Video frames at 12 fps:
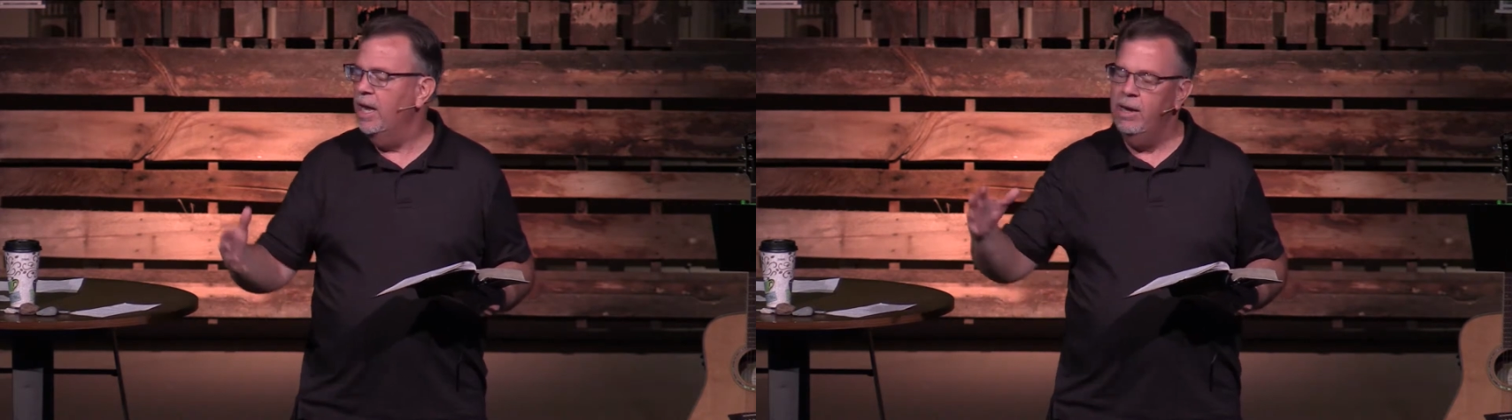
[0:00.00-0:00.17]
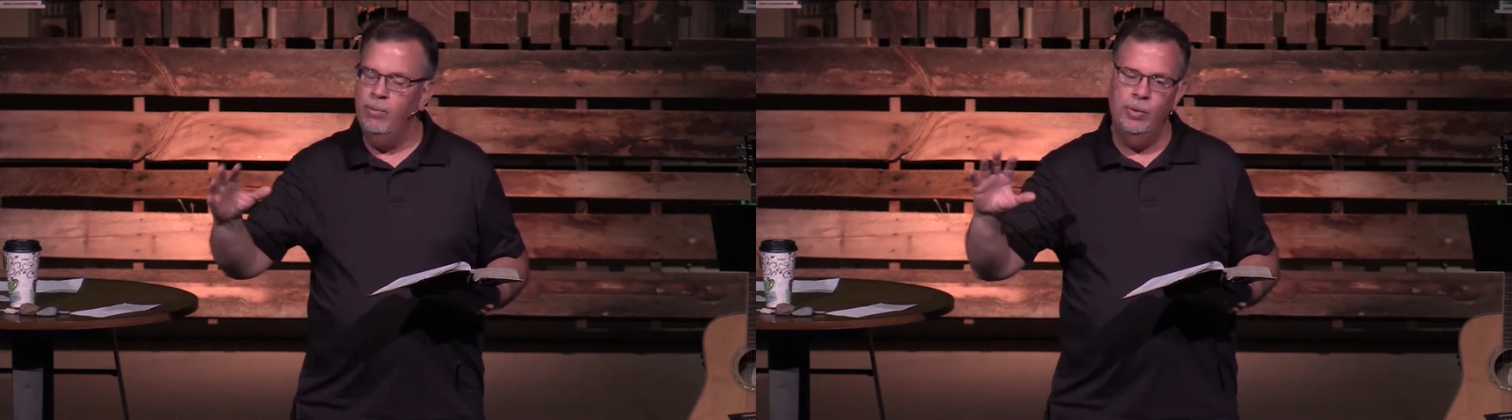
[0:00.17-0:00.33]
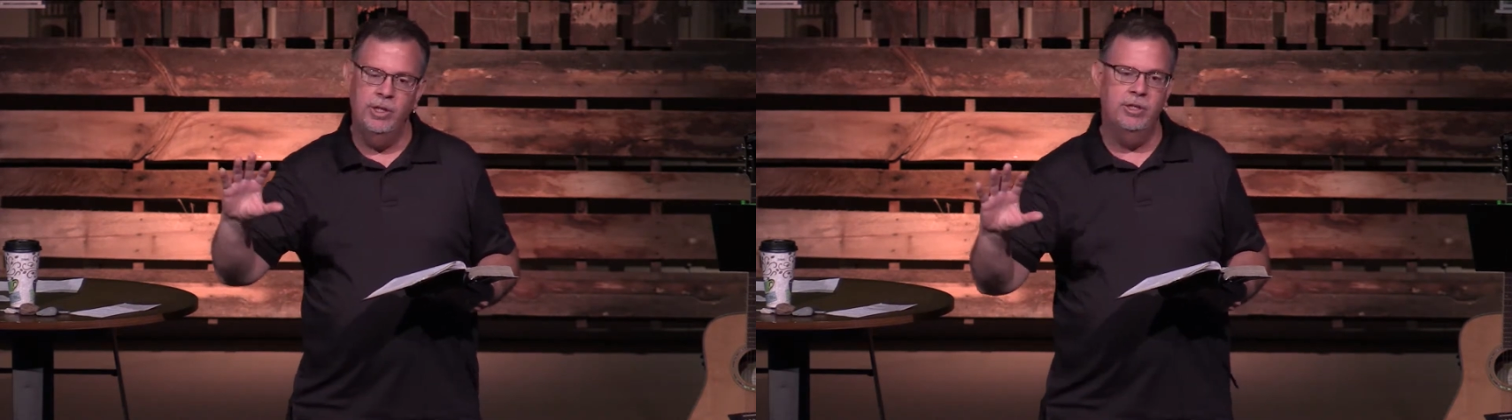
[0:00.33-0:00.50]

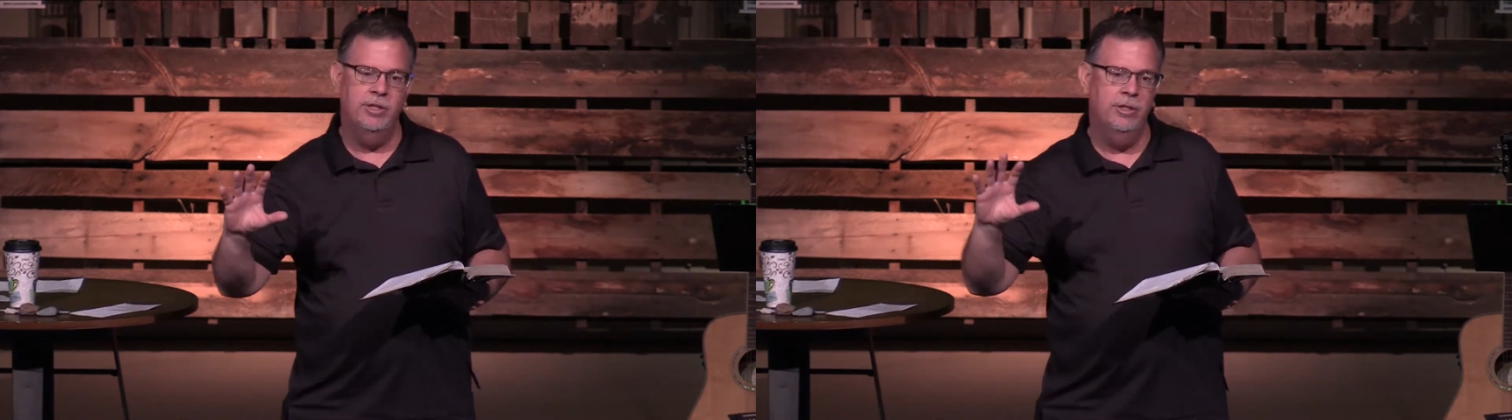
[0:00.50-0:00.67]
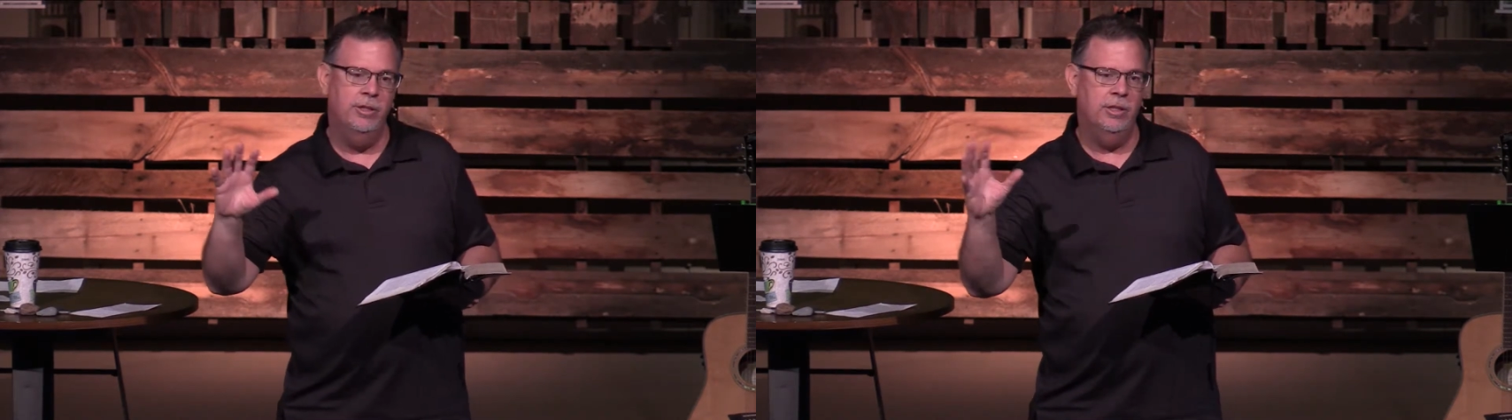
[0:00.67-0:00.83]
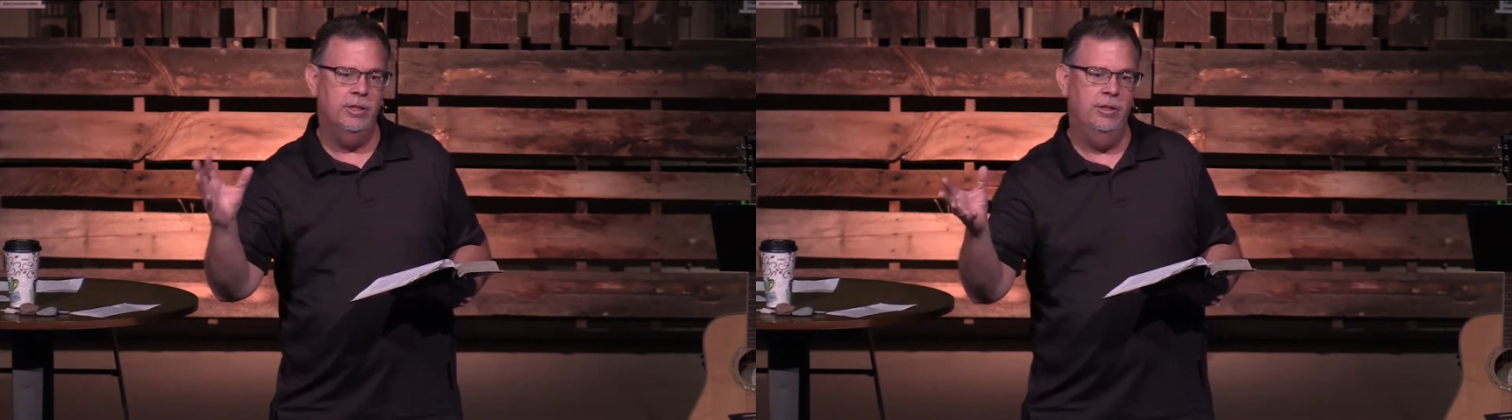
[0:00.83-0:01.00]
and we
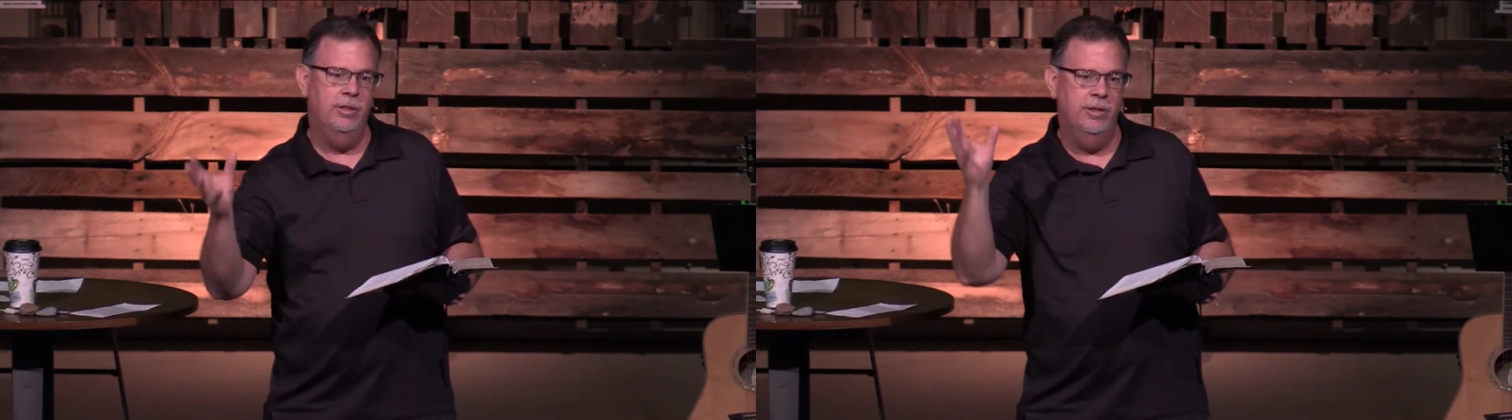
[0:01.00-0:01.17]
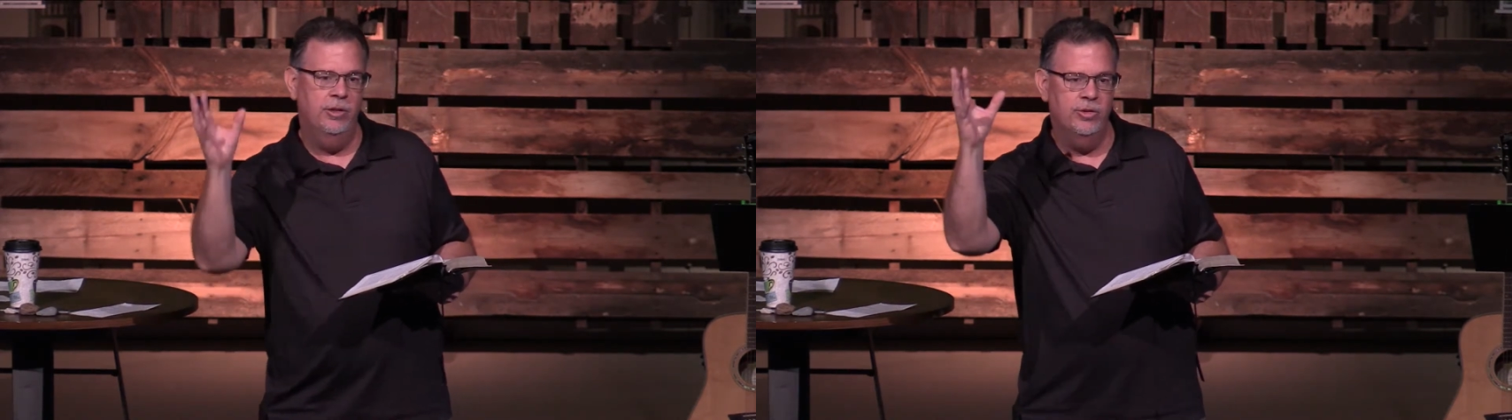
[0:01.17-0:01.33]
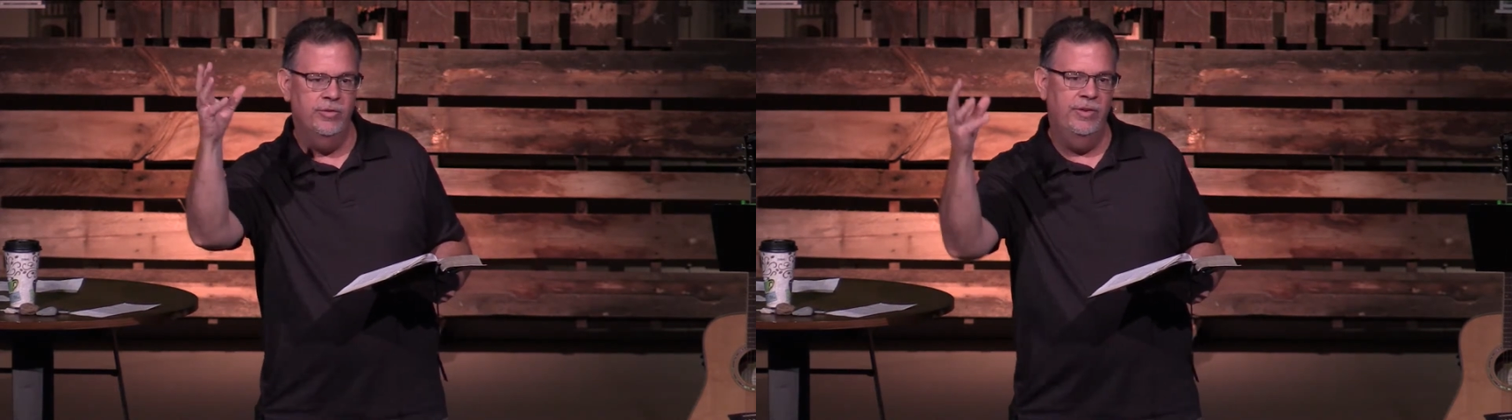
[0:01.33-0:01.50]
took
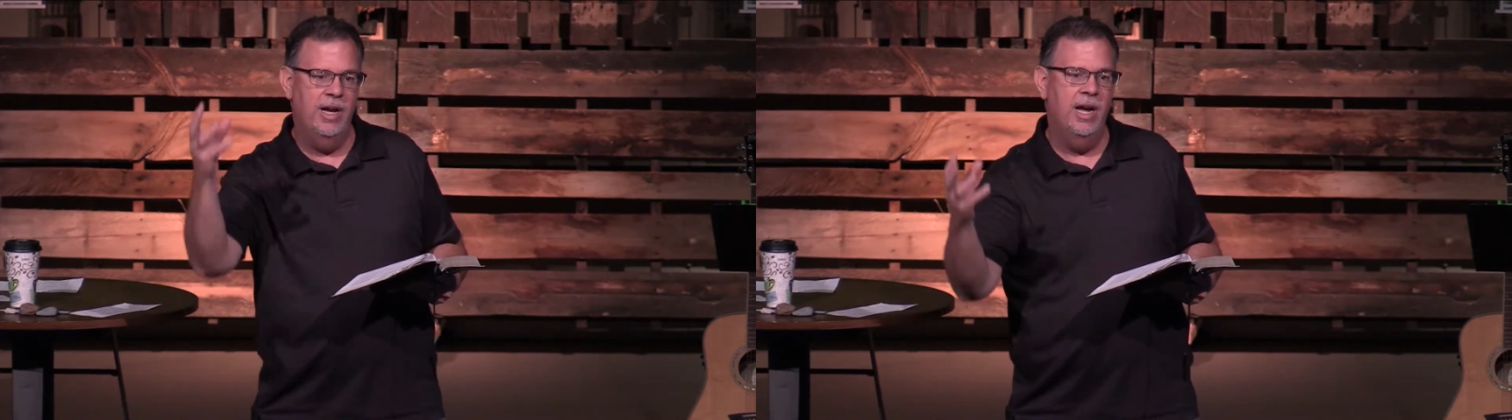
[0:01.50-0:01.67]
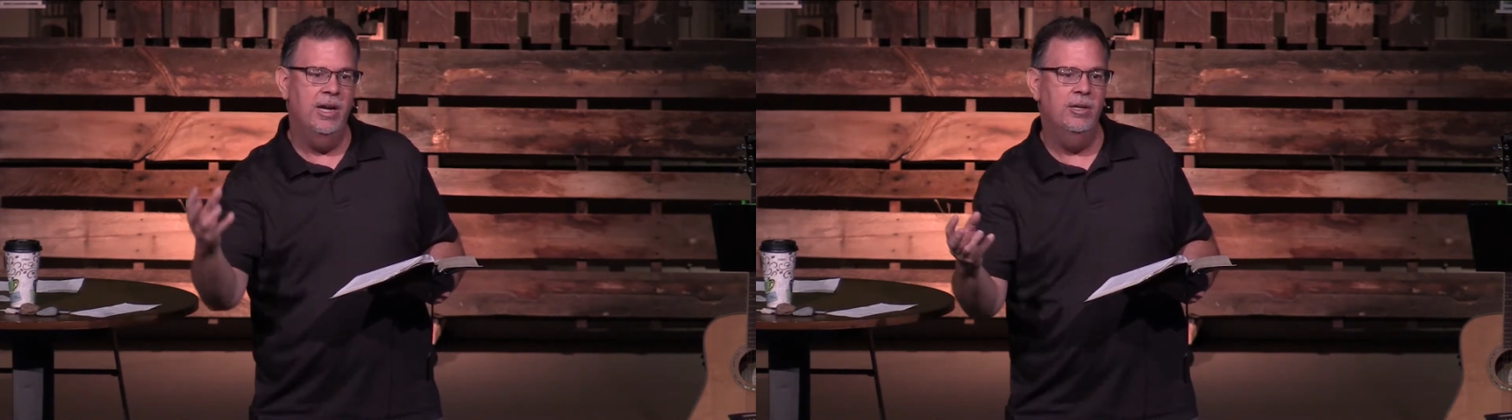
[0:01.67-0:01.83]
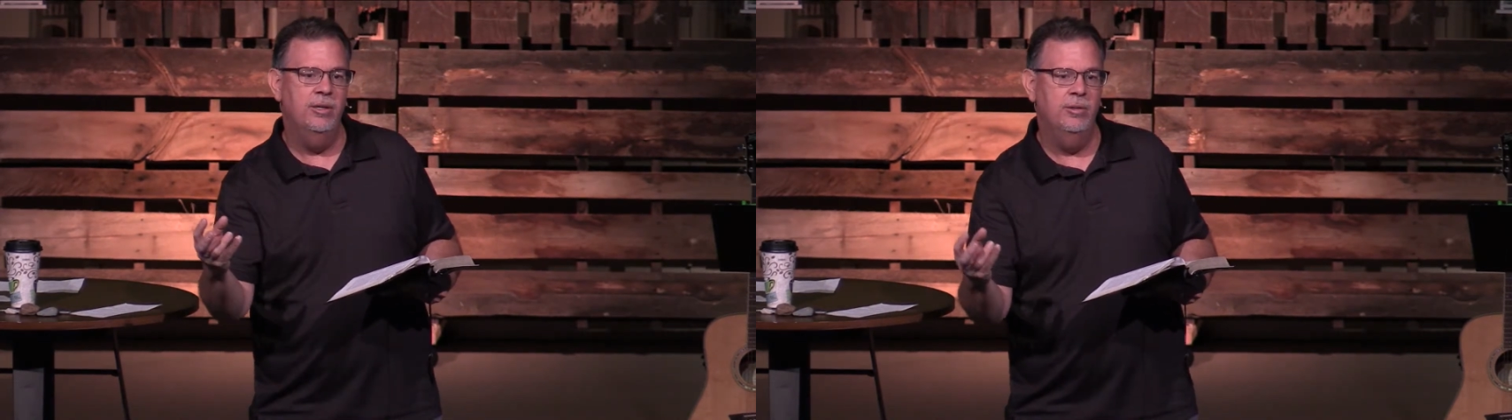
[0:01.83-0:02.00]
those
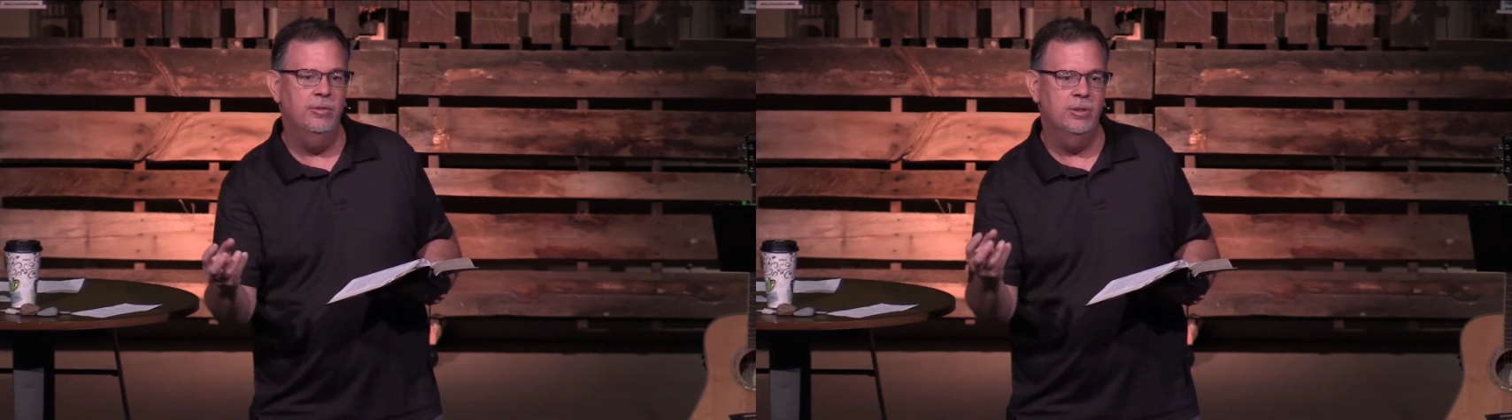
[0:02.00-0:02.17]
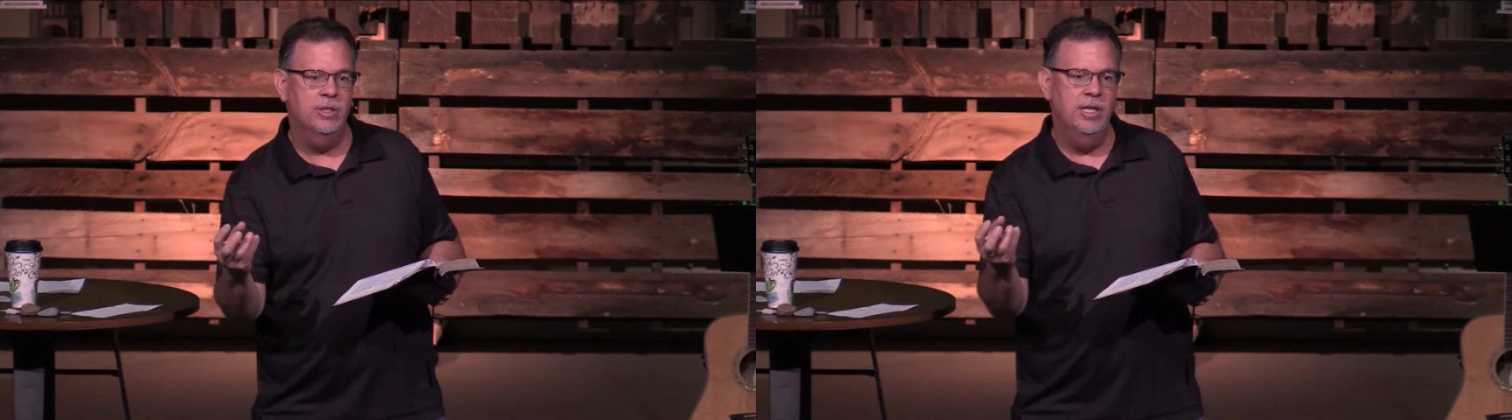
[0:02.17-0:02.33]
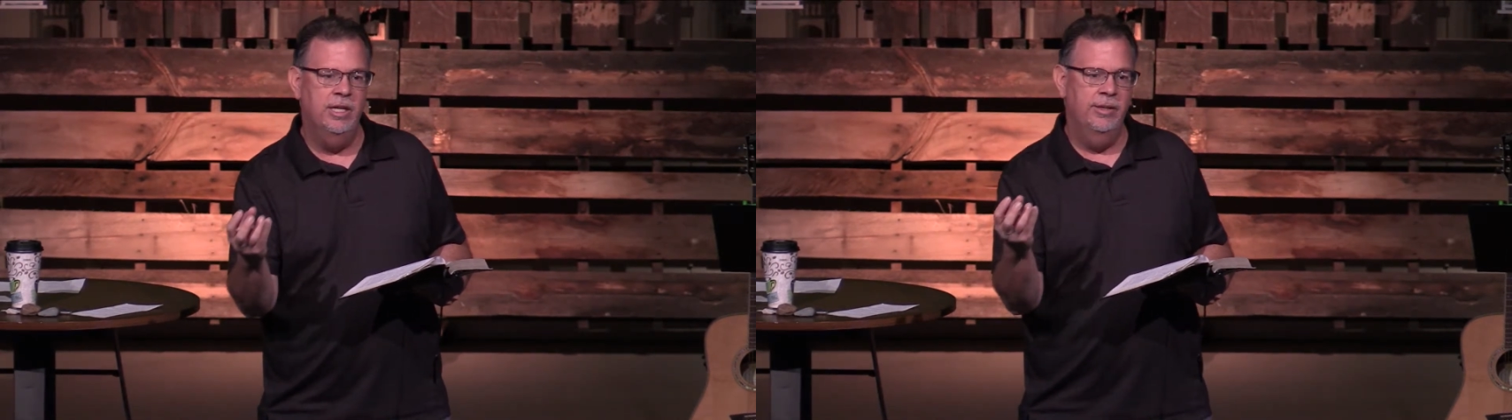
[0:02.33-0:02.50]

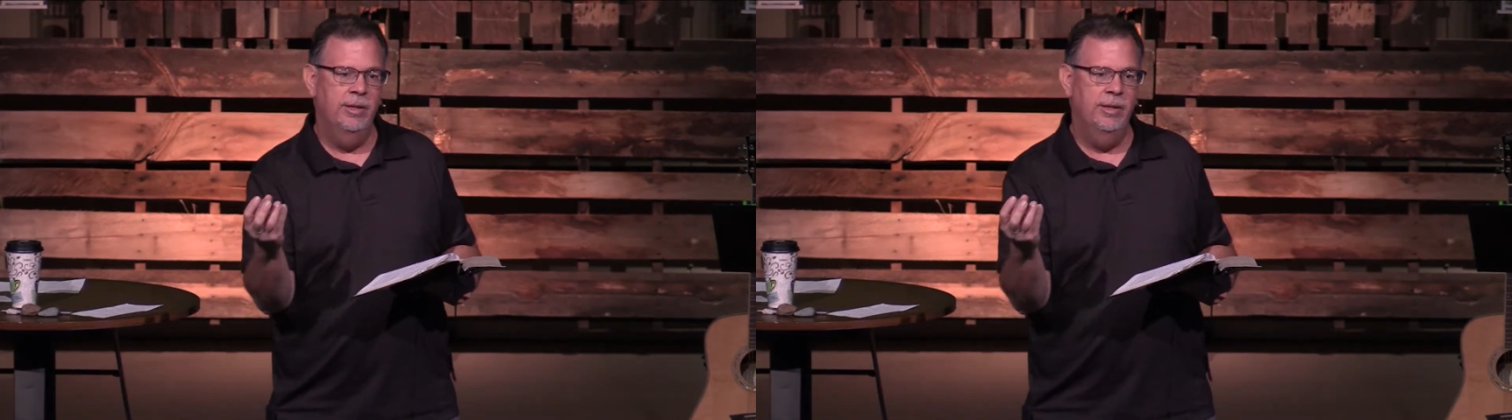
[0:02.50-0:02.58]
values